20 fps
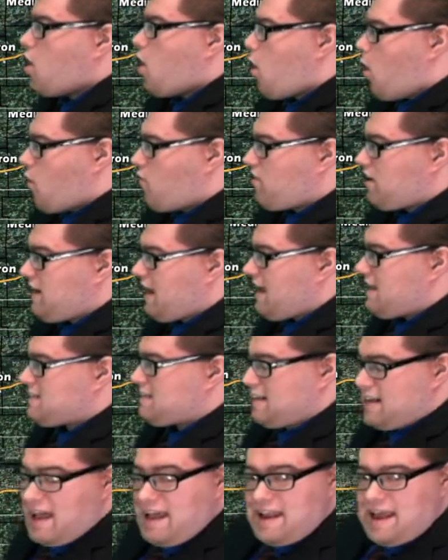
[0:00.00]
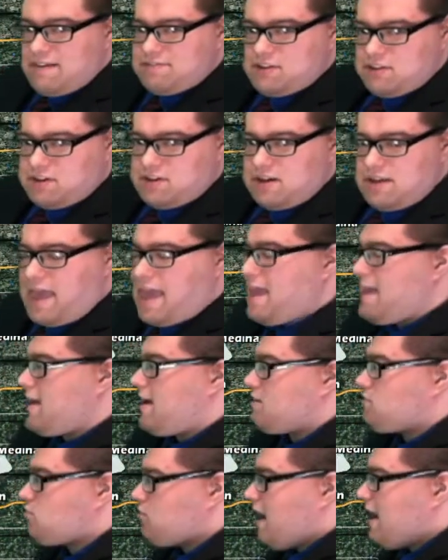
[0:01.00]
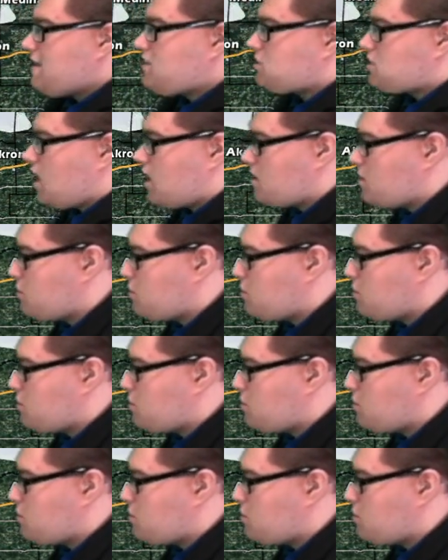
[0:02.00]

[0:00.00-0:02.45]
overnight tonight after a dry start.